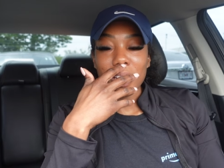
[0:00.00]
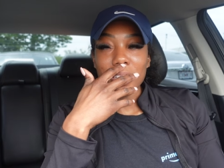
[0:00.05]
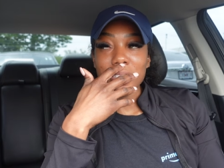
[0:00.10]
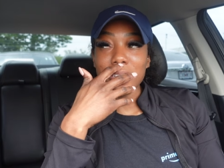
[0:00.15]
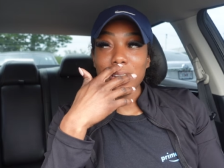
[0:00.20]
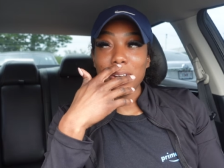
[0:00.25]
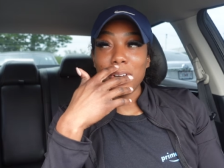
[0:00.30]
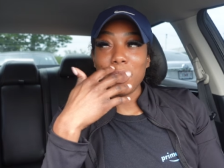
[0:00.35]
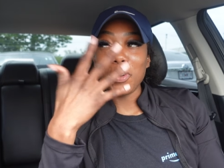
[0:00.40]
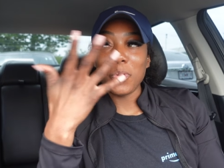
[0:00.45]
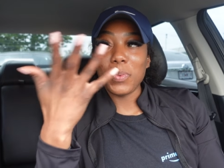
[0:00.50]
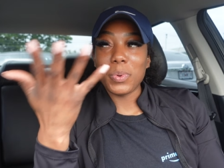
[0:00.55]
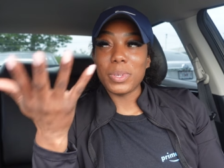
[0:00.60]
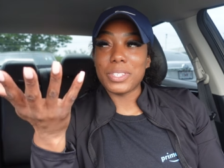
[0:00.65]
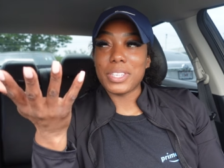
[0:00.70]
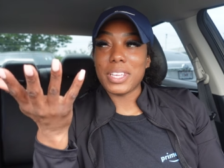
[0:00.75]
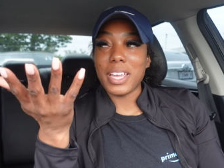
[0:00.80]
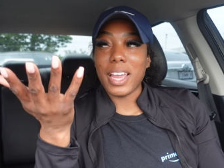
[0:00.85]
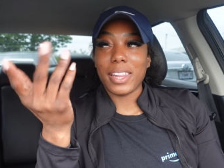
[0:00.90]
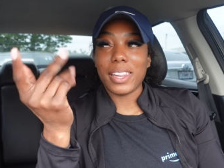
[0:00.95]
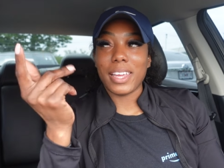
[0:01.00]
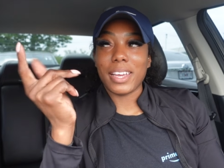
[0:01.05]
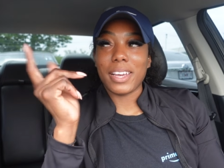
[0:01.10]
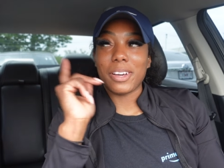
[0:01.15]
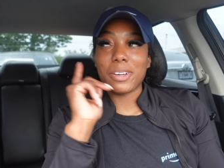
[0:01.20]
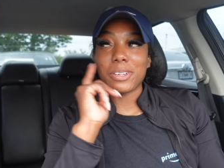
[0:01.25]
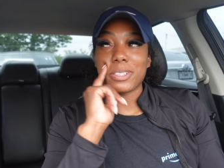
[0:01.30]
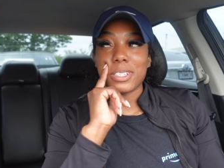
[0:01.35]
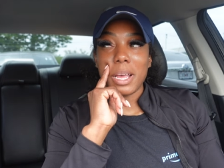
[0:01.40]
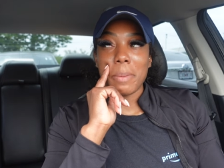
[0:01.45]
so we'll see how that
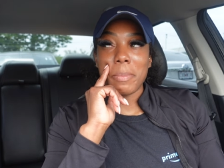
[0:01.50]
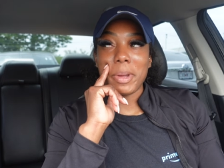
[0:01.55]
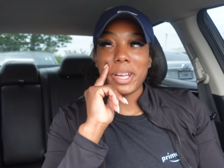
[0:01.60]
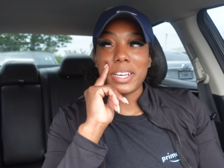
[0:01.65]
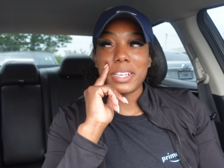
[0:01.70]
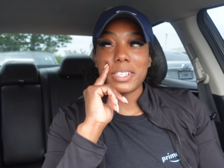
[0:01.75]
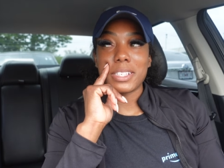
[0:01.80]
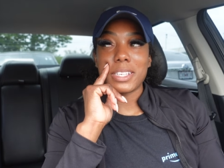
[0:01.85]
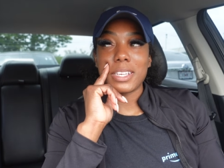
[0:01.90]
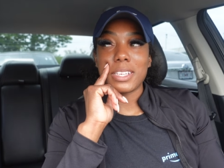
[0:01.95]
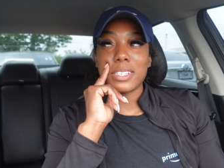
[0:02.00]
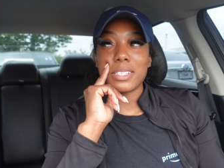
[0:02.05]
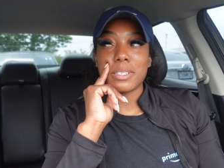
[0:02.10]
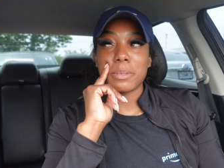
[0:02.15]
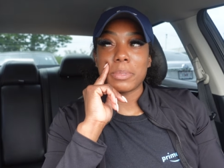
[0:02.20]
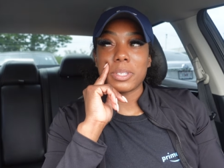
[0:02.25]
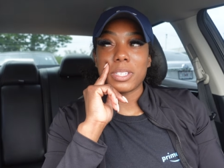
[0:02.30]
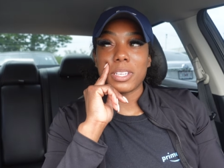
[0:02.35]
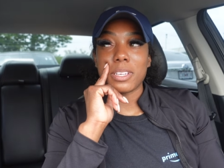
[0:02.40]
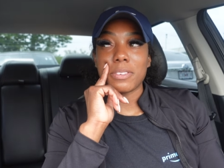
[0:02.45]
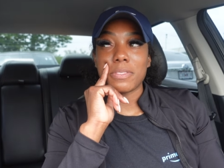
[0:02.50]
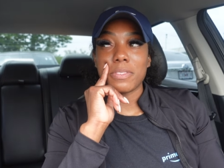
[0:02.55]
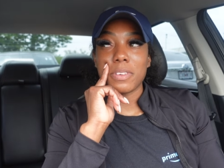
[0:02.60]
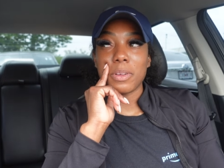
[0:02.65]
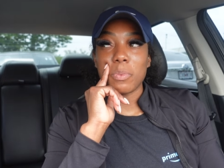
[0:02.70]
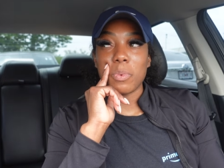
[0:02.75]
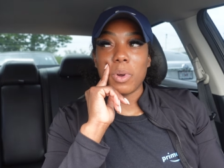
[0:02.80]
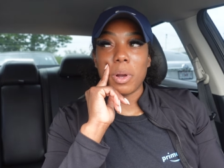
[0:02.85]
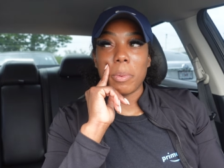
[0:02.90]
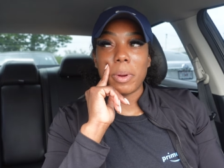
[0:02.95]
goes. I might need to get some stuff
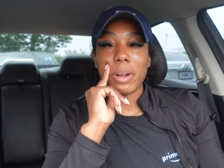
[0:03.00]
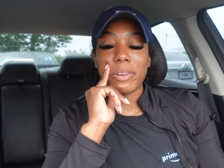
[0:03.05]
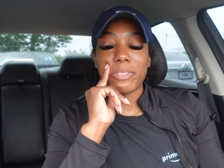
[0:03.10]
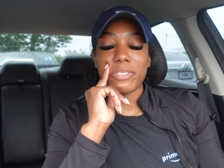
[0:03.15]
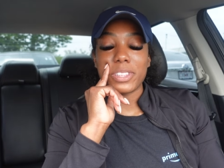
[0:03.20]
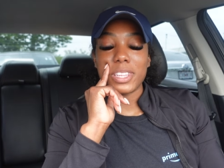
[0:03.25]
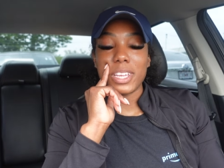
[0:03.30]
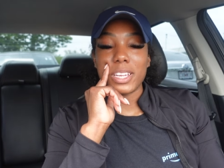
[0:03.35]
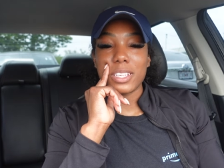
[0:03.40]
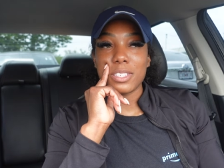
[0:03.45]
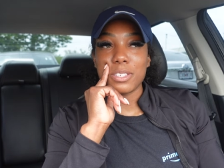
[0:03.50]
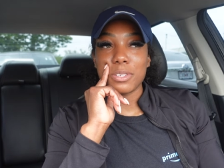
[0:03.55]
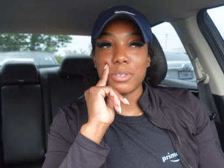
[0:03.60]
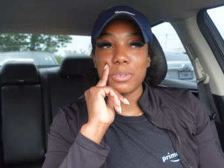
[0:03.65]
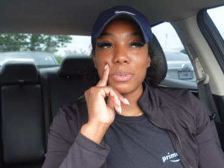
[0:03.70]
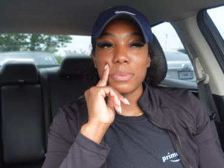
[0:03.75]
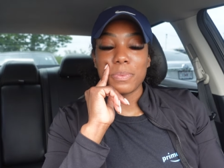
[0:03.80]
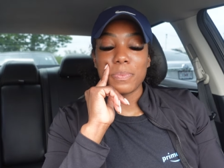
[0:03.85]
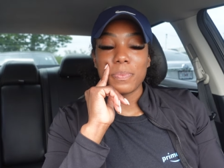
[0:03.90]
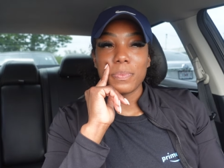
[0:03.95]
in Walmart for that too.